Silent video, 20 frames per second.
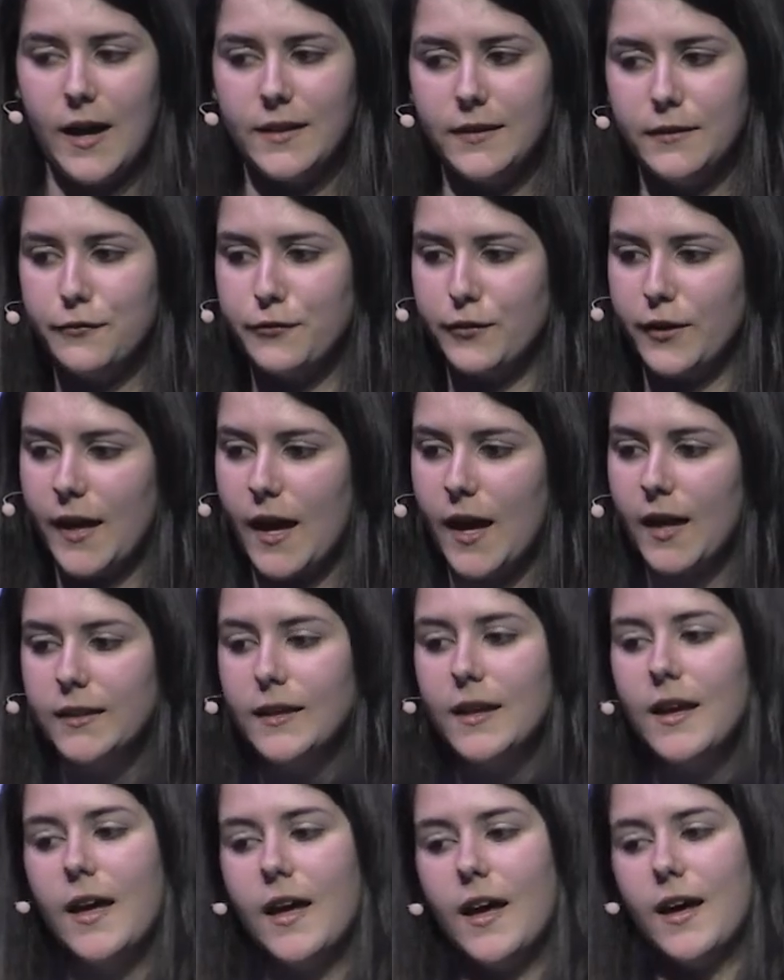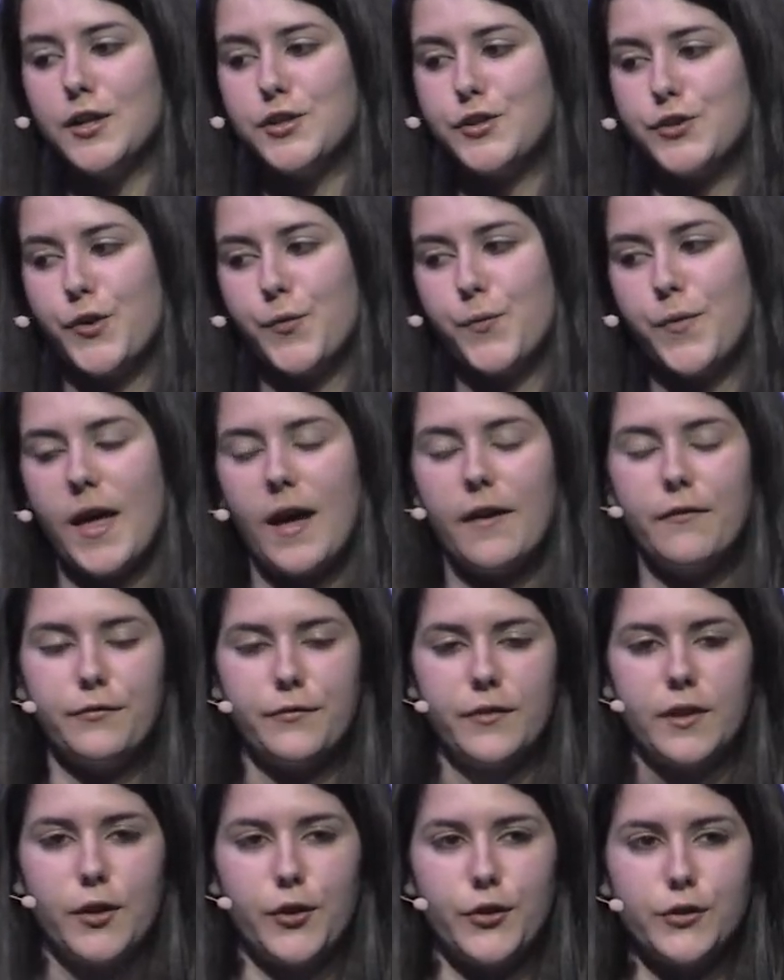I didn't forget. So we
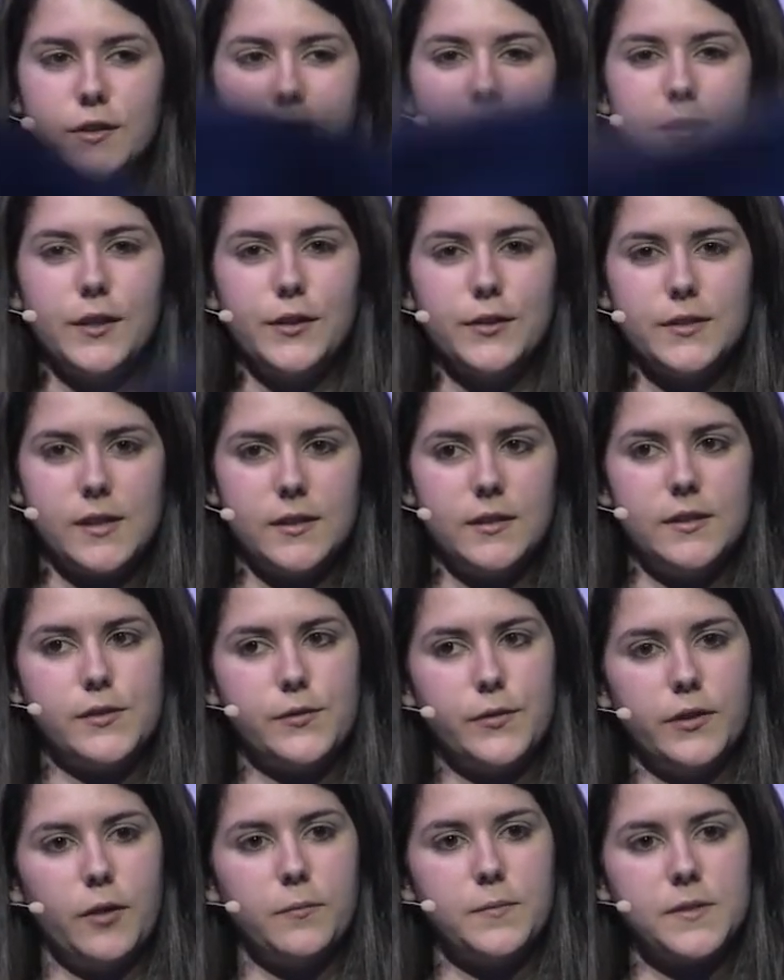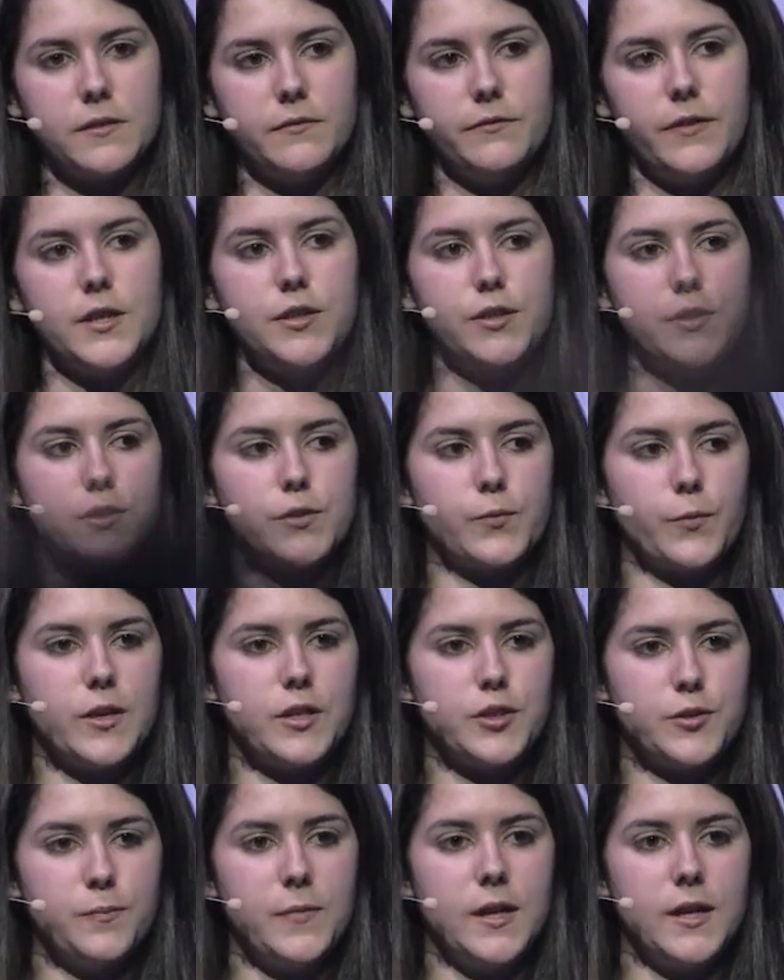have continuous and discrete observations, which